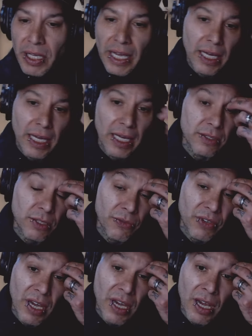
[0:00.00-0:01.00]
And so,
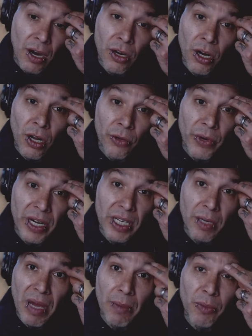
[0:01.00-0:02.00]
if you aren't
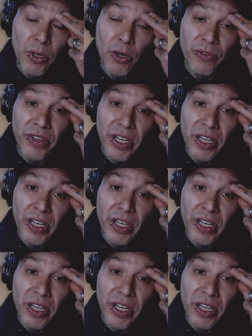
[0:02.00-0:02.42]
already a member over